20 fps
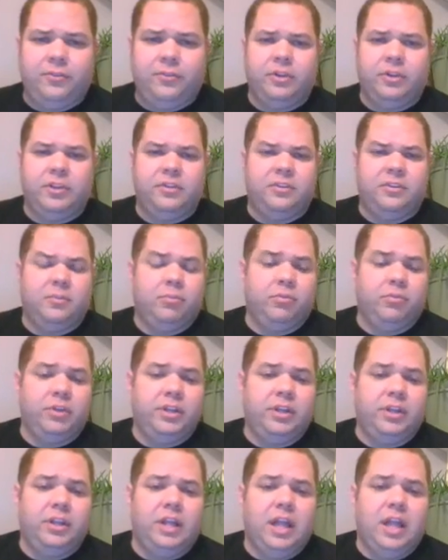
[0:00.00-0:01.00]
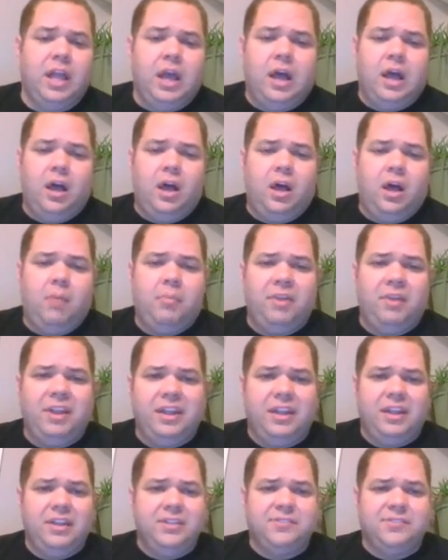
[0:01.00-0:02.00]
to breed, but
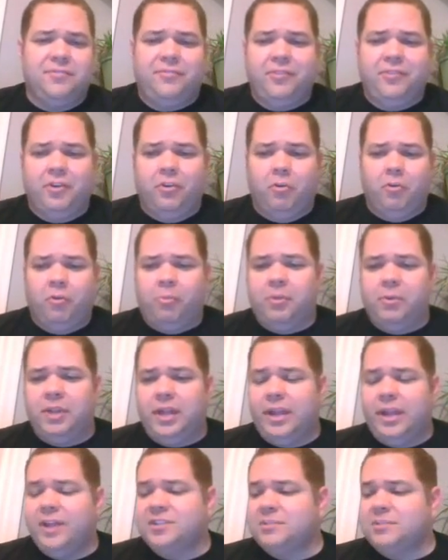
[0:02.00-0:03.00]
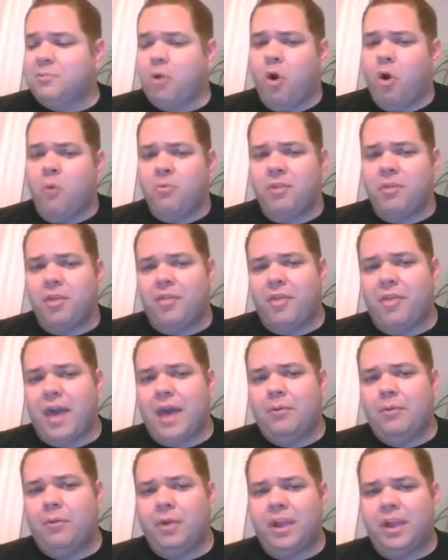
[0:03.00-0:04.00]
it is filled with plants. I'm hoping
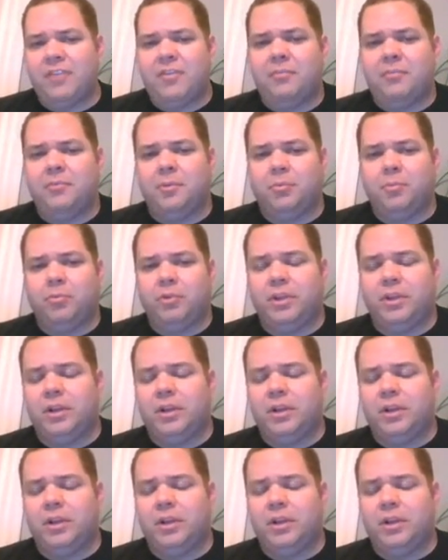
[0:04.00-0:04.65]
that will get them to